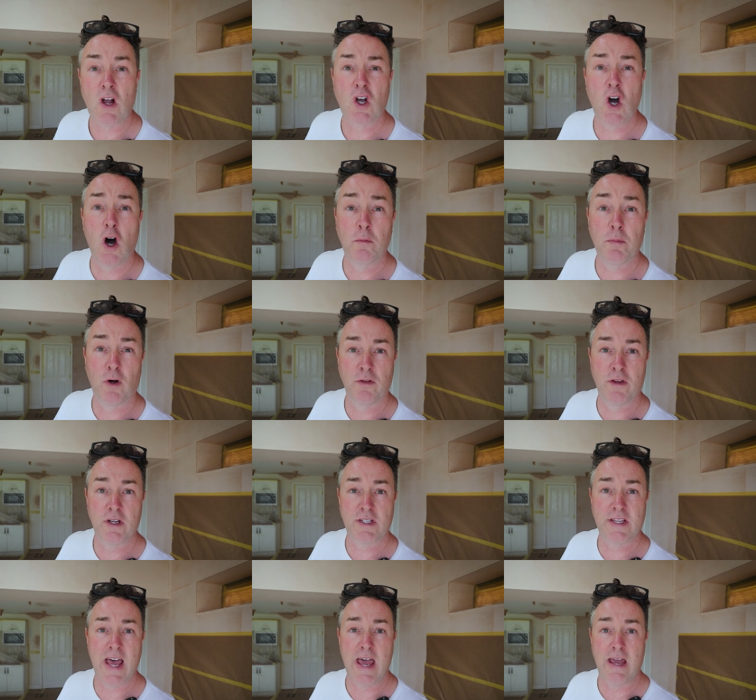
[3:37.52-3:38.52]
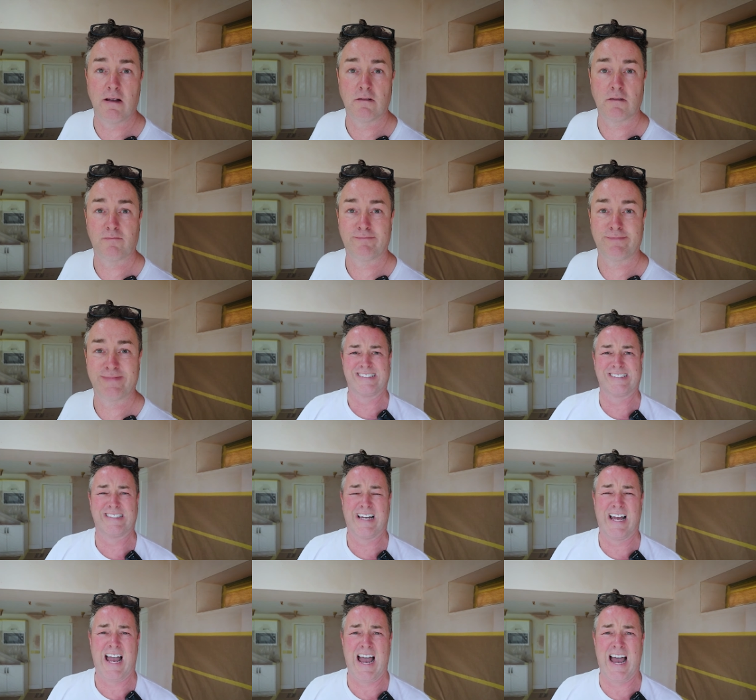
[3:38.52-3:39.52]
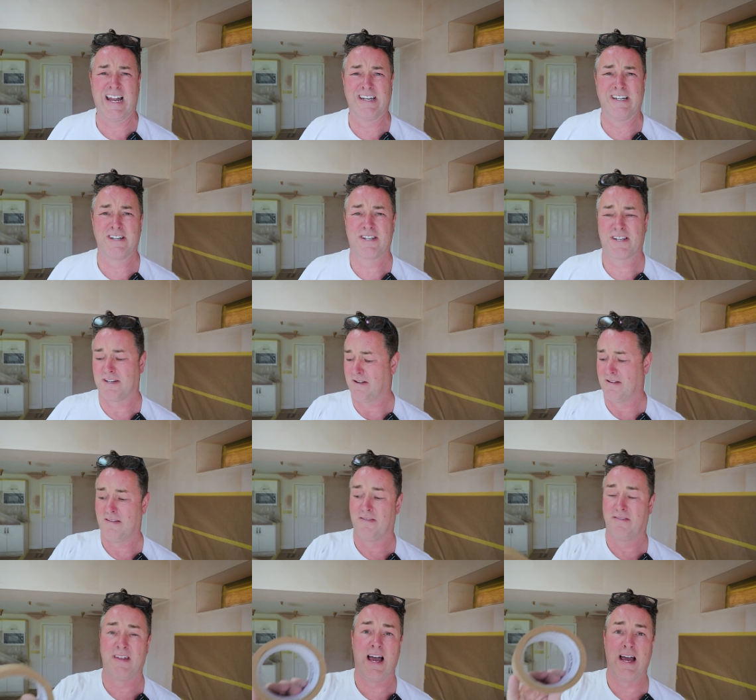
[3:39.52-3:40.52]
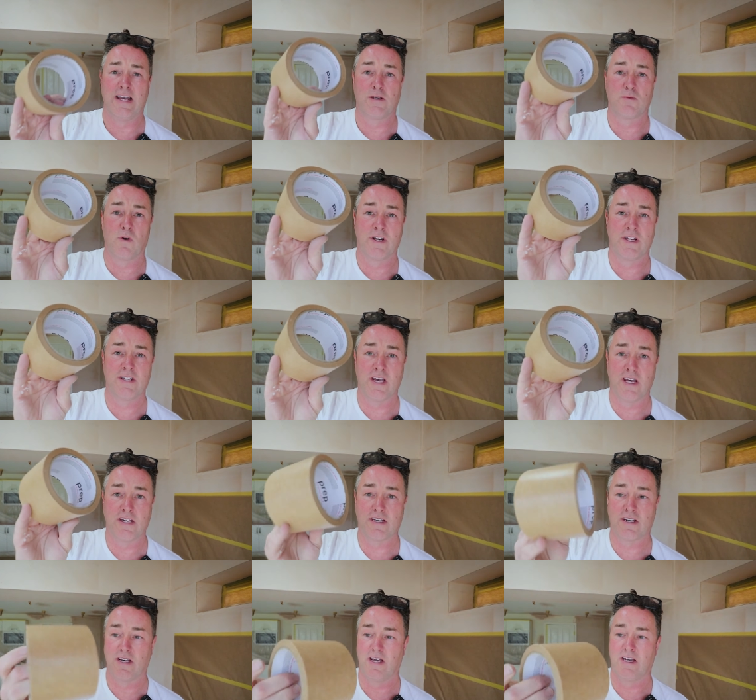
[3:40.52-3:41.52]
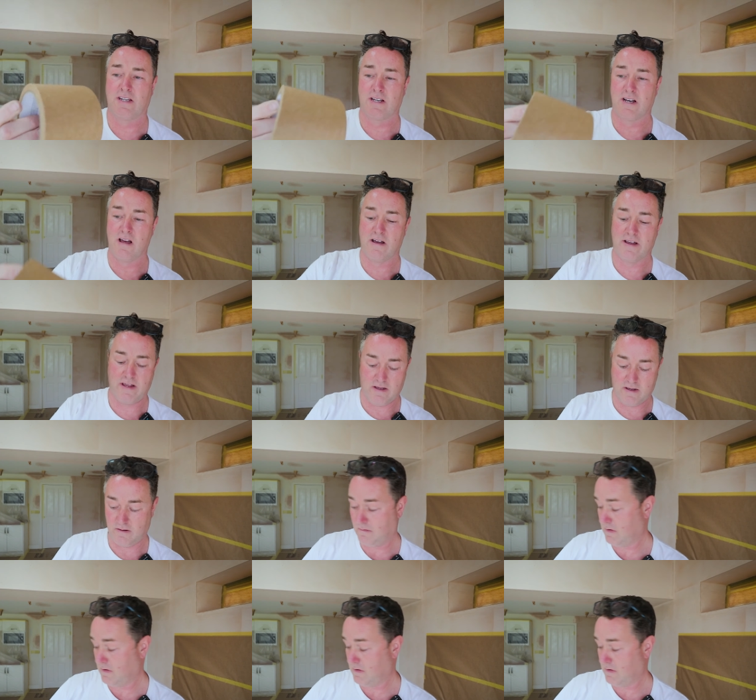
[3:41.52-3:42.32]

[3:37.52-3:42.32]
cardboard that's there. And that is what it is. It's like,